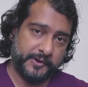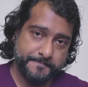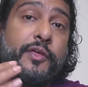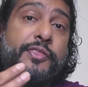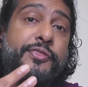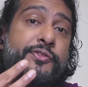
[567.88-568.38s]

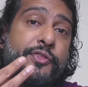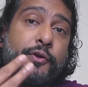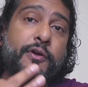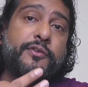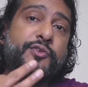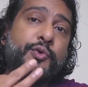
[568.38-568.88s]
The
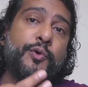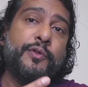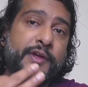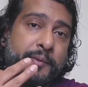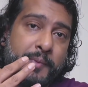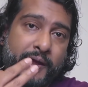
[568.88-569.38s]
third
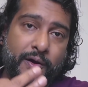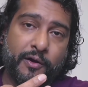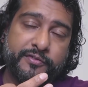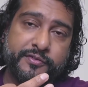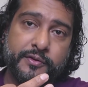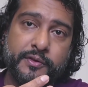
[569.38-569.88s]
tool in my
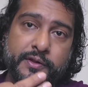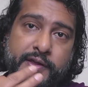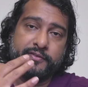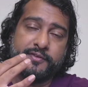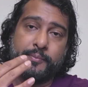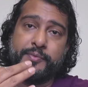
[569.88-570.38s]
arsenal
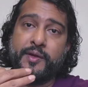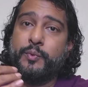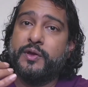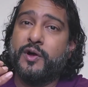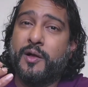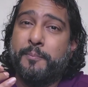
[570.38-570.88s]
is something
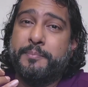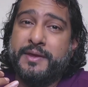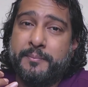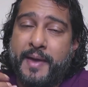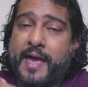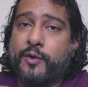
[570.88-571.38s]
we call
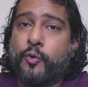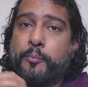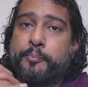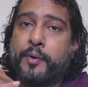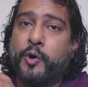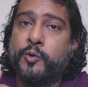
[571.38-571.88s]
BMAC, or
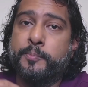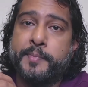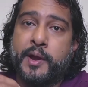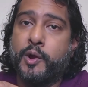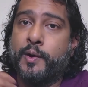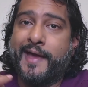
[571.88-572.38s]
bone
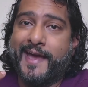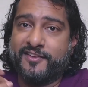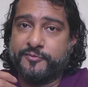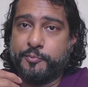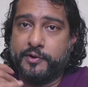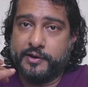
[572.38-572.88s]
marrow
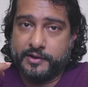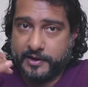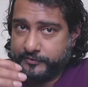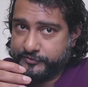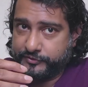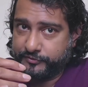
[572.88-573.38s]
aspirate
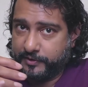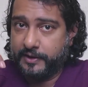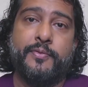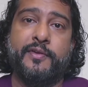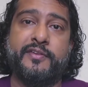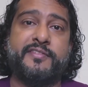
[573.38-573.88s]

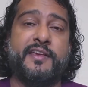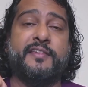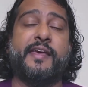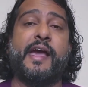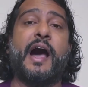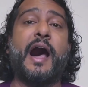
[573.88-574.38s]
concentrate. This
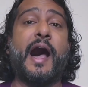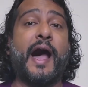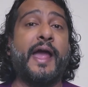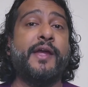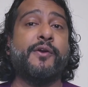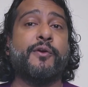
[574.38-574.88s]
is a
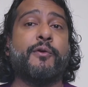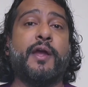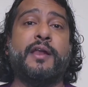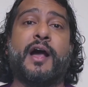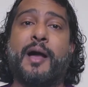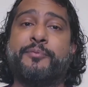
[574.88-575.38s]
higher
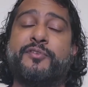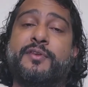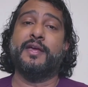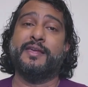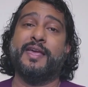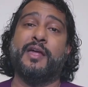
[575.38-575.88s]
grade option,
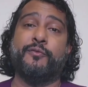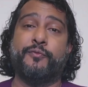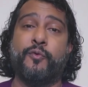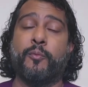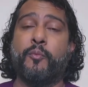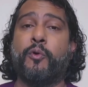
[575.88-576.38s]
again,
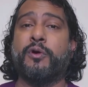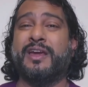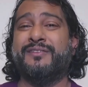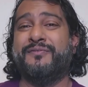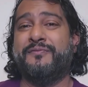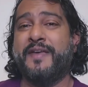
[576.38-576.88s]
for more
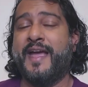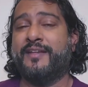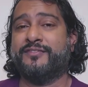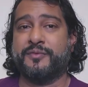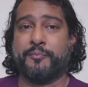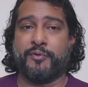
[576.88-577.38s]

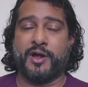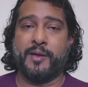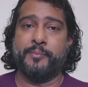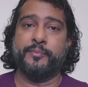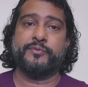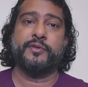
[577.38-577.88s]
advanced
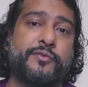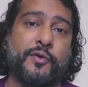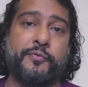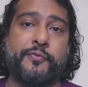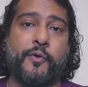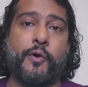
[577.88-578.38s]
problems.
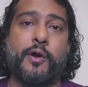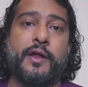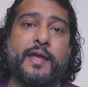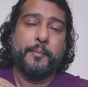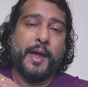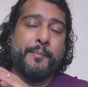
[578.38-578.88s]
So for
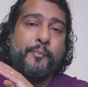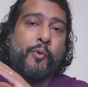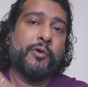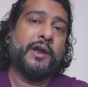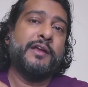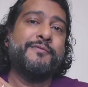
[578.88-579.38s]
my
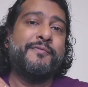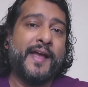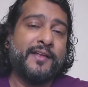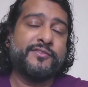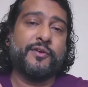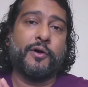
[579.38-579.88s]
more
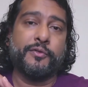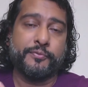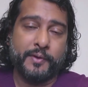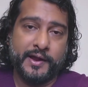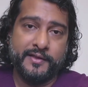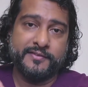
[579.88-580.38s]
advanced
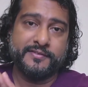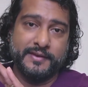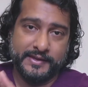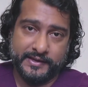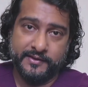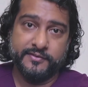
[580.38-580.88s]
arthritis
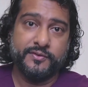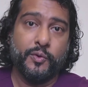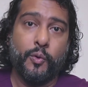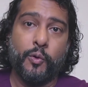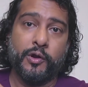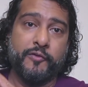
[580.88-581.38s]
knees,
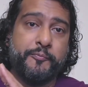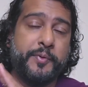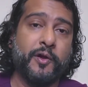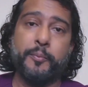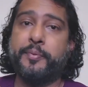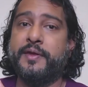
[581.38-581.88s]
or if
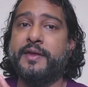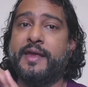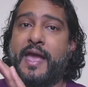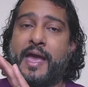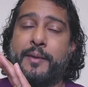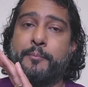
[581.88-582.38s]

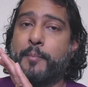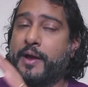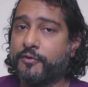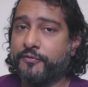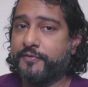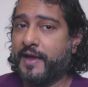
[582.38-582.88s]
PRP and
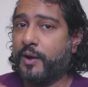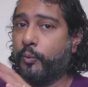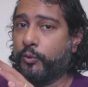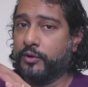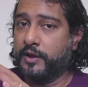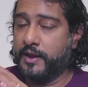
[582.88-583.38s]
microfat
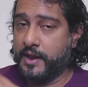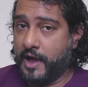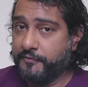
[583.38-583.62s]
weren't enough,